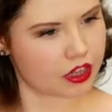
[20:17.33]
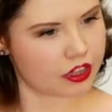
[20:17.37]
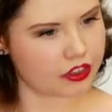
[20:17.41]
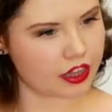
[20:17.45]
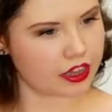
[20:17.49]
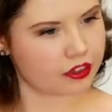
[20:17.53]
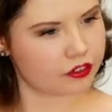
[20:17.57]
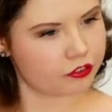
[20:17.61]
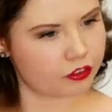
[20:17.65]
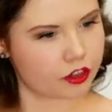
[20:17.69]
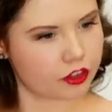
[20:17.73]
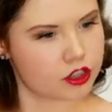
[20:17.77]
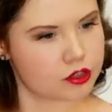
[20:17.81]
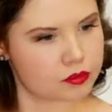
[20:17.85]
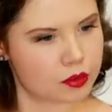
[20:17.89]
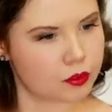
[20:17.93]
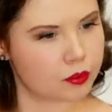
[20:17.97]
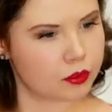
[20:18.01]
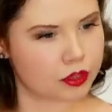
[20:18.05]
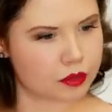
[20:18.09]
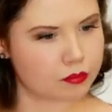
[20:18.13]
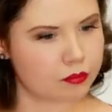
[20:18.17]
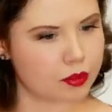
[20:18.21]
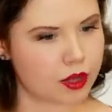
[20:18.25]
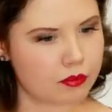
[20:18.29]
fills me with a
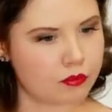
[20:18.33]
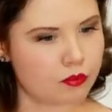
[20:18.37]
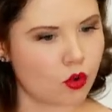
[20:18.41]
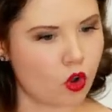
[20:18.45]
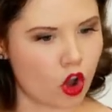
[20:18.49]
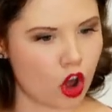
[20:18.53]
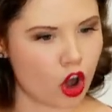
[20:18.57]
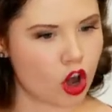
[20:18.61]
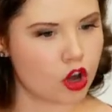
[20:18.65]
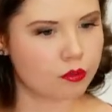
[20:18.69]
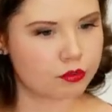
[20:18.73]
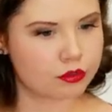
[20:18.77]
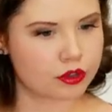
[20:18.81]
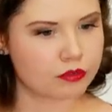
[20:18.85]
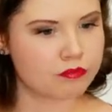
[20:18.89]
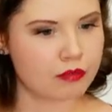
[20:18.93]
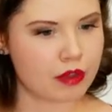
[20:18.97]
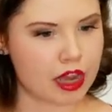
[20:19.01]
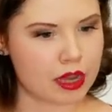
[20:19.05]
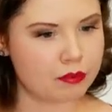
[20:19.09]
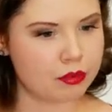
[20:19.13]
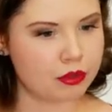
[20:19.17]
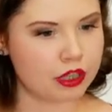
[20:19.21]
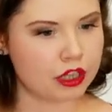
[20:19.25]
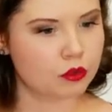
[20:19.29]
bit more hope than
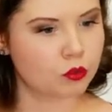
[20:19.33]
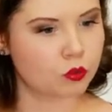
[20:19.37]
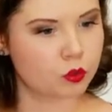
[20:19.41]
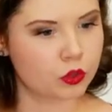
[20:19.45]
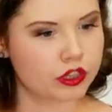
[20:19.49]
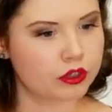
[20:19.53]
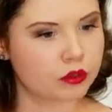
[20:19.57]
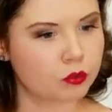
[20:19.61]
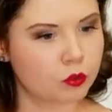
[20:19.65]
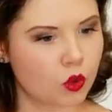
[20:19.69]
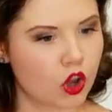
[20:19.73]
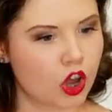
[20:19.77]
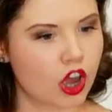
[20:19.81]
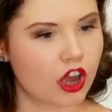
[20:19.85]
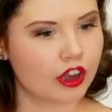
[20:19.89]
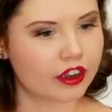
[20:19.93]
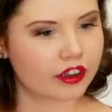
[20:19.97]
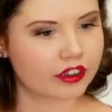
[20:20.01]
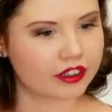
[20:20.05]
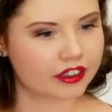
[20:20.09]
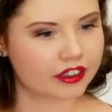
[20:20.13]
maybe it will work.